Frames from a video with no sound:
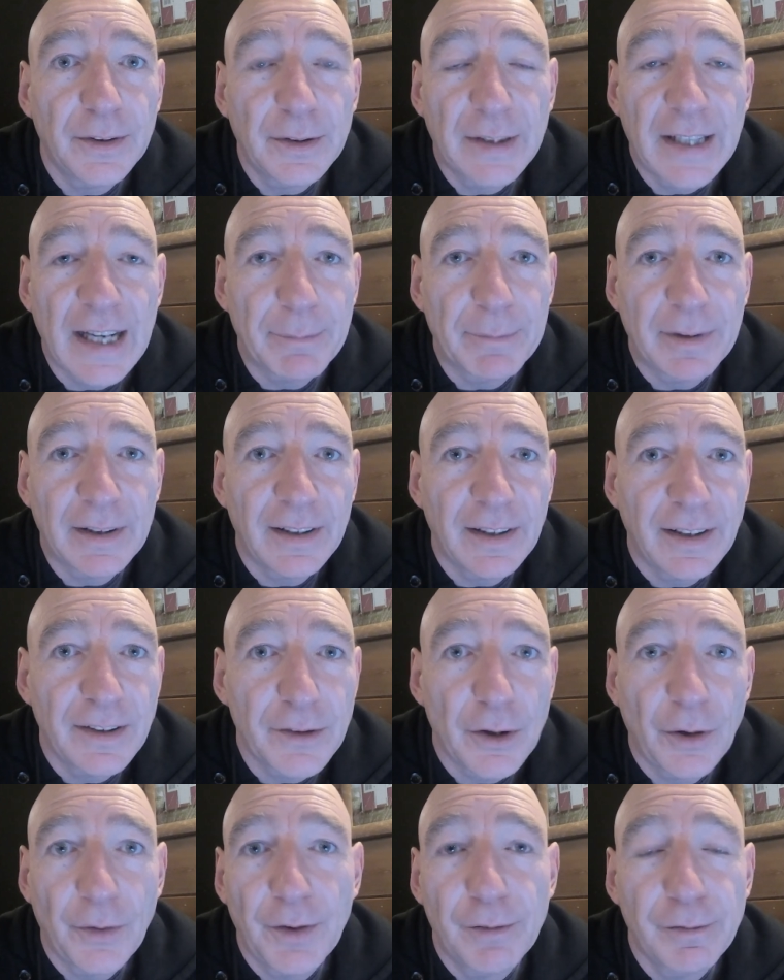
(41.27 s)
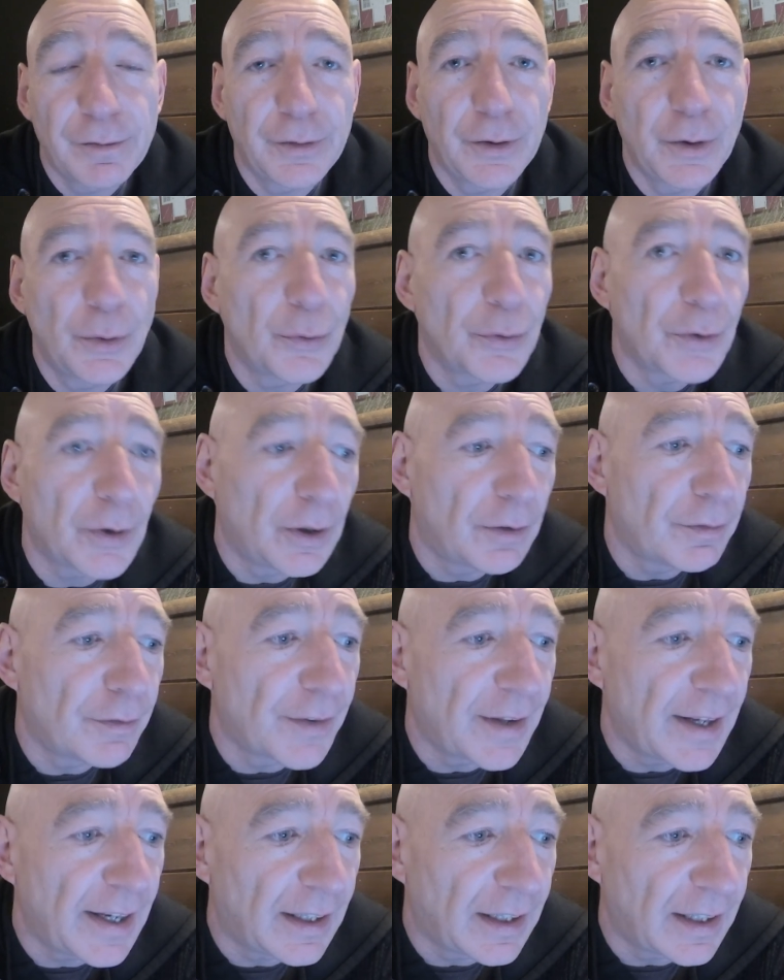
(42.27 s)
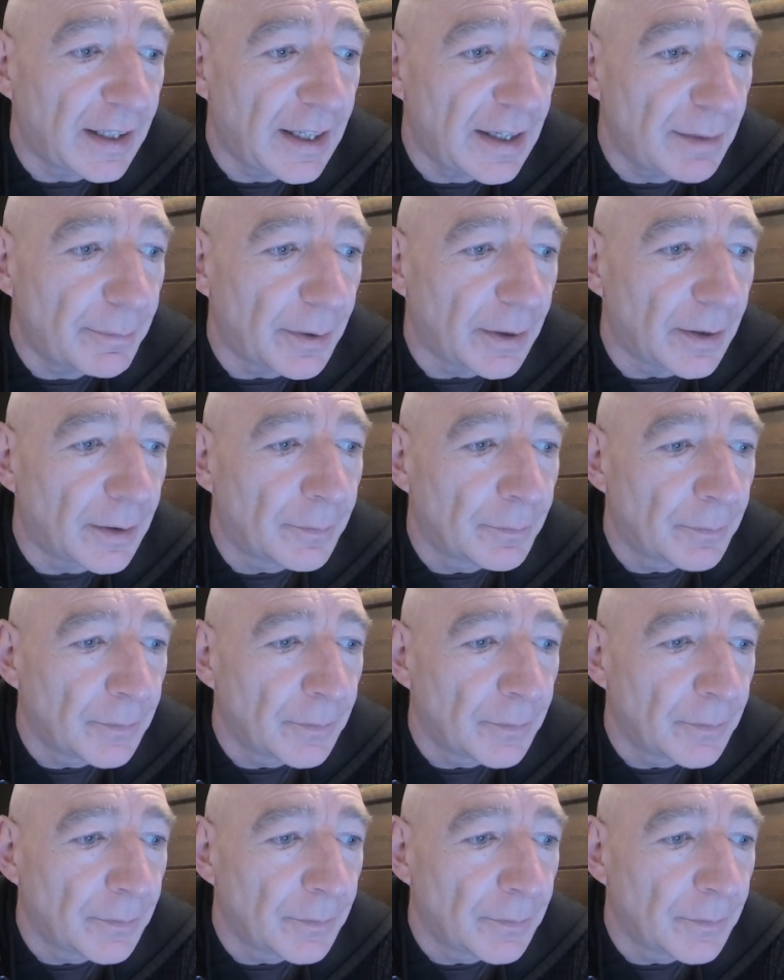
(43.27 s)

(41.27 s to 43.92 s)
capitalise on the fruits of their labour.